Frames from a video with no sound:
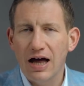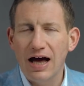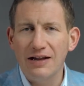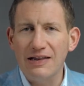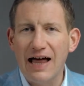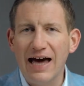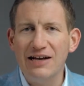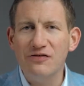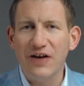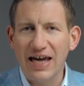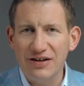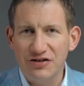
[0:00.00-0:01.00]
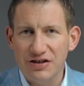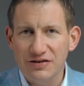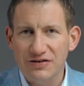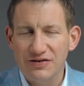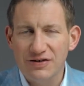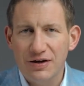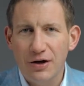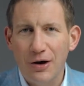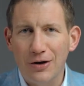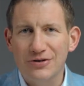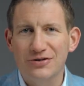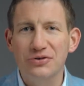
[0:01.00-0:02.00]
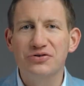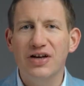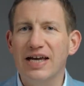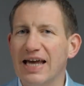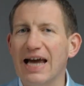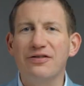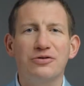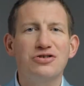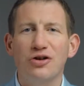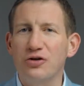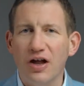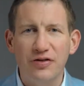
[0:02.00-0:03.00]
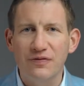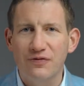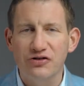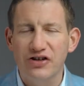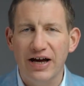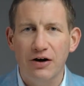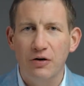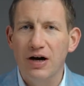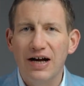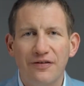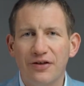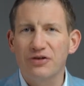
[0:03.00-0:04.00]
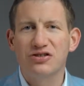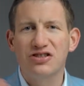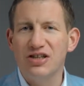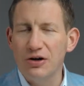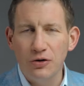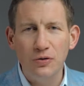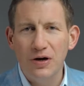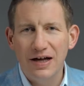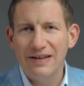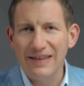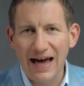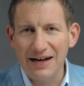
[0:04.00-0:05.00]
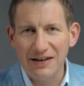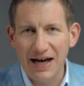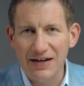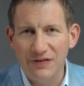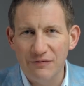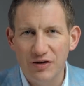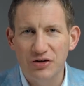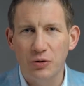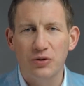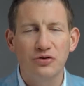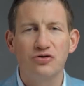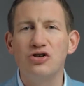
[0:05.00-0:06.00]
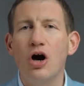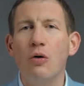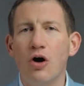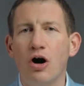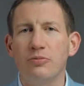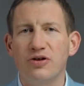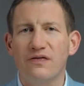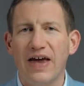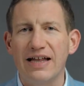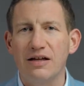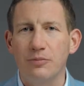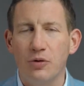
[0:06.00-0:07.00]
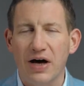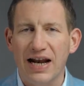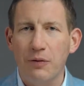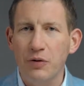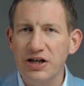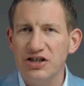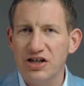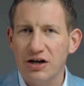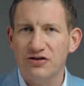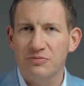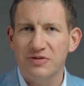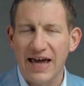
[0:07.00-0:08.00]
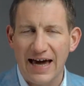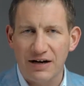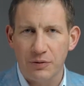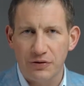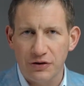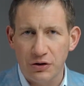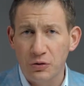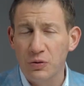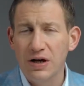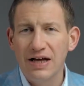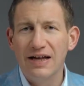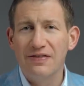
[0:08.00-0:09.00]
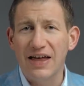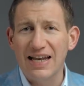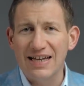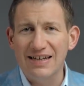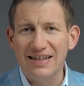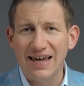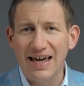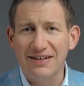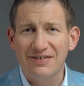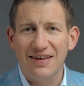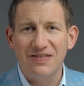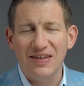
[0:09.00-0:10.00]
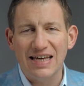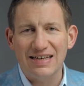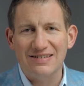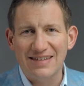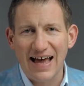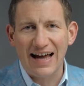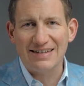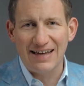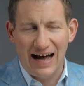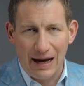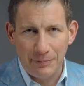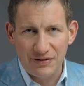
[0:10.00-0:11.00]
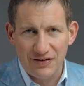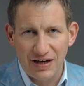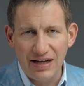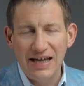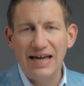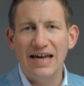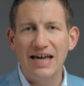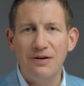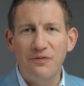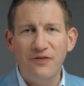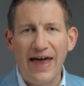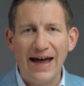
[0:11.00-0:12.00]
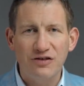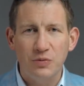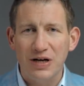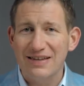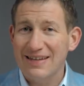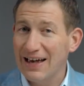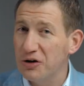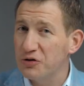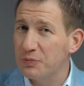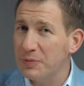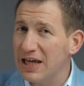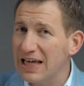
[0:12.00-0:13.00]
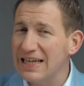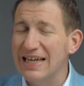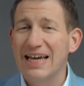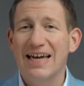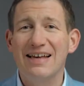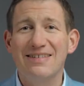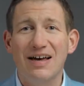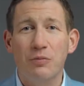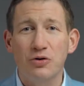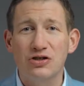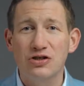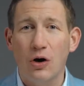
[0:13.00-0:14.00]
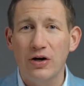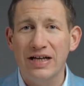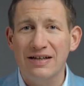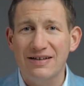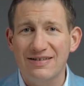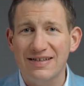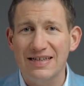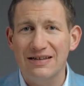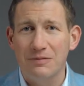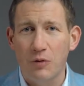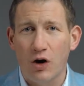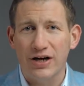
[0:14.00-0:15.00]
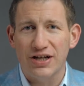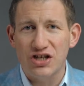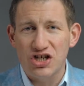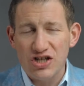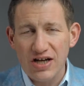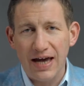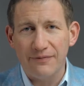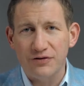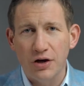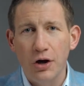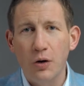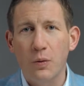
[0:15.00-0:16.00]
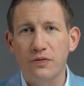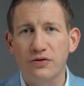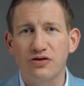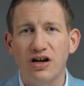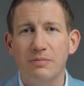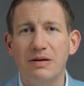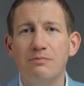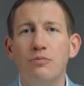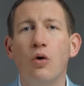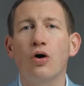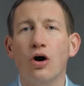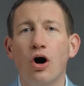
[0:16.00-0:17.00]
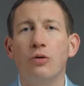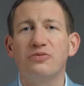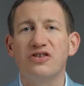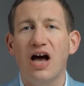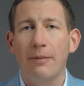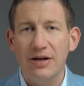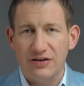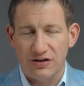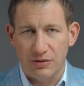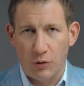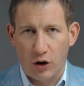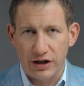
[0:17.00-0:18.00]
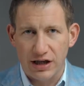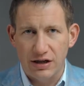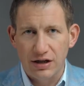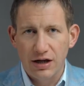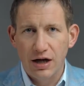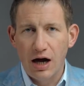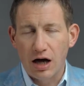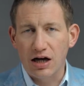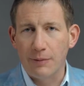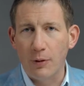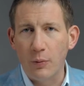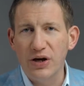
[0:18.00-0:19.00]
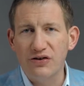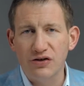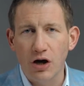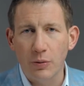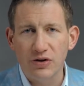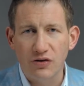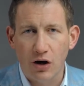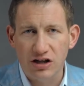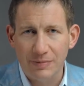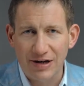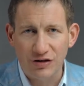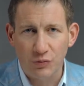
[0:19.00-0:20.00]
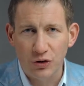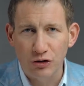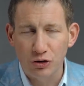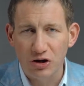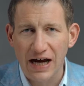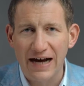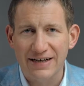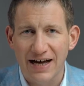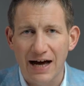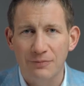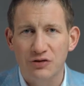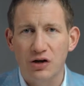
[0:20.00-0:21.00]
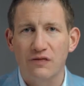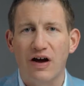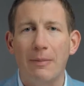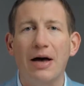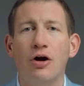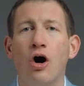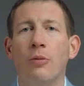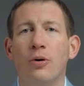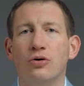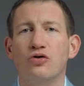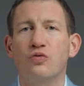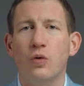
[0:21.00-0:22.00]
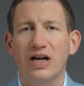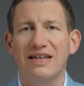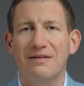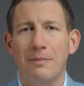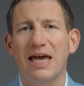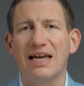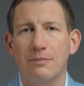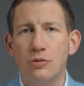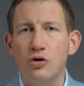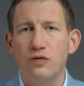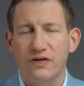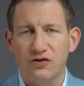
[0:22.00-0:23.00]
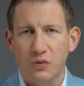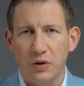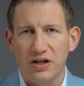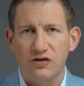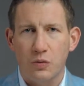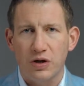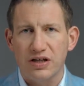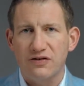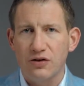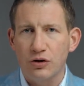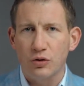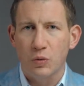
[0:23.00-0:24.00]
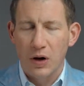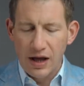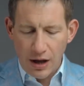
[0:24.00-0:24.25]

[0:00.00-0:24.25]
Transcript: a lot of agents are still saying, hey, there's still nothing for sale. There's still not a lot of inventory. There's no homes available. And I want to share some data with you that indicates the exact opposite. In fact, what it tells me is that we're starting to see the market shift where there's going to be more homes coming to the market. A couple weeks ago, we talked about the Realtor.com survey about homeowners wanting to make a move in 2022.